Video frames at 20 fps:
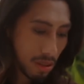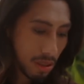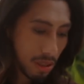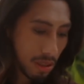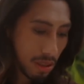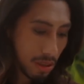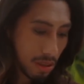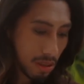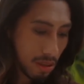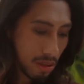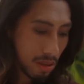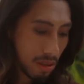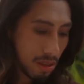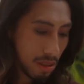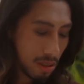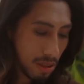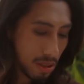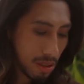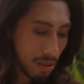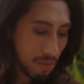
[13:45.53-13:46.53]
that
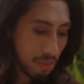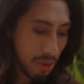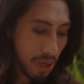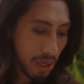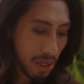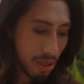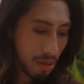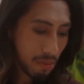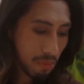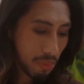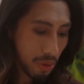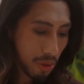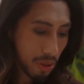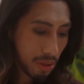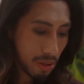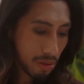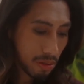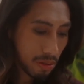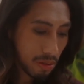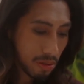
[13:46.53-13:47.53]
this is a breaking
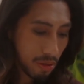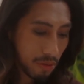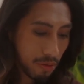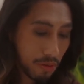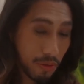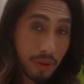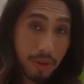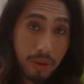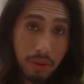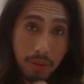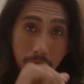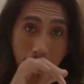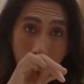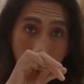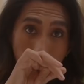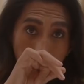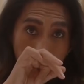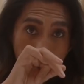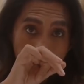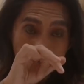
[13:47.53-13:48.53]
point for you.
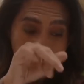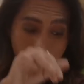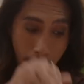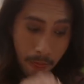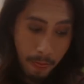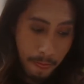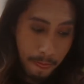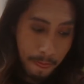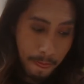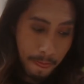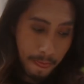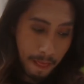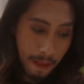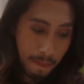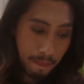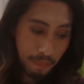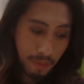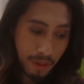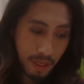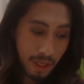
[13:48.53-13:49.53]

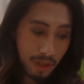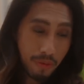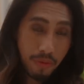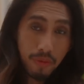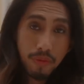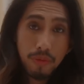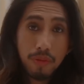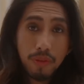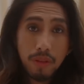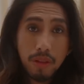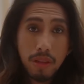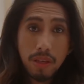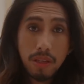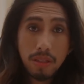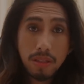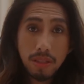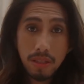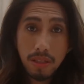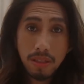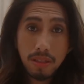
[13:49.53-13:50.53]
If
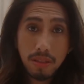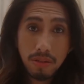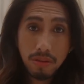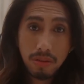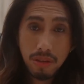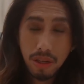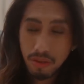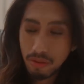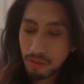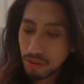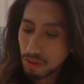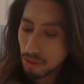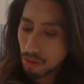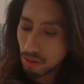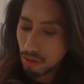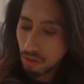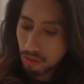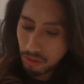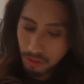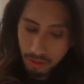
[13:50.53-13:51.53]
this doesn't get
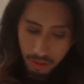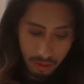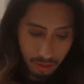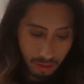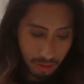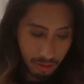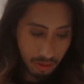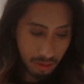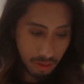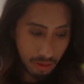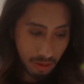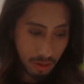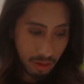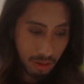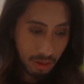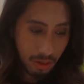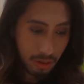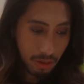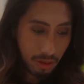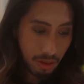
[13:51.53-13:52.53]
resolved,
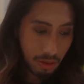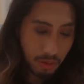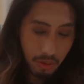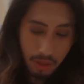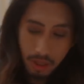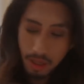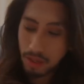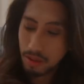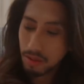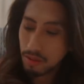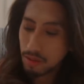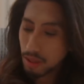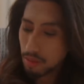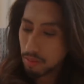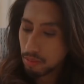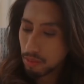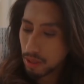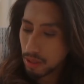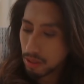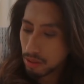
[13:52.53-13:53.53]
it would lead to
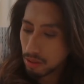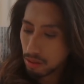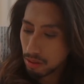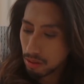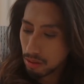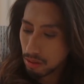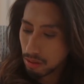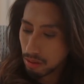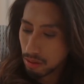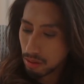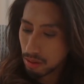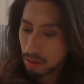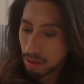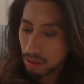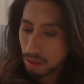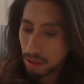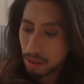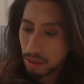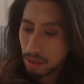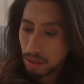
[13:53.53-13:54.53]
separation.
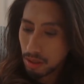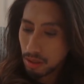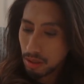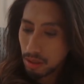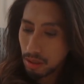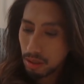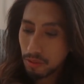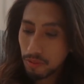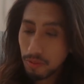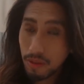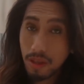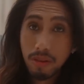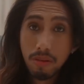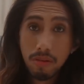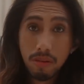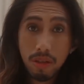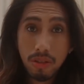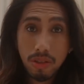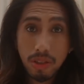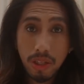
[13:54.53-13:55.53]
If they do
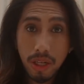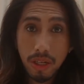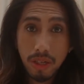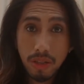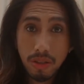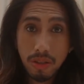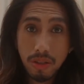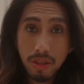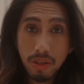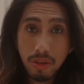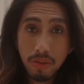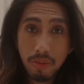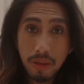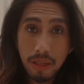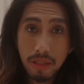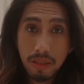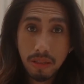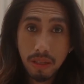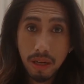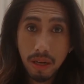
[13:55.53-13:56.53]
not change their
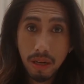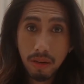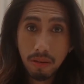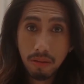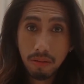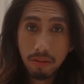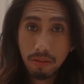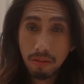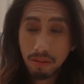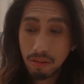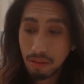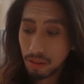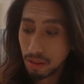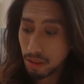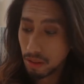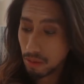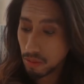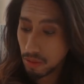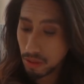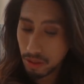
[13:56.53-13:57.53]
ways now,
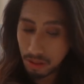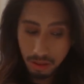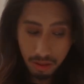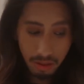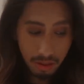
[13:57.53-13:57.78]
it would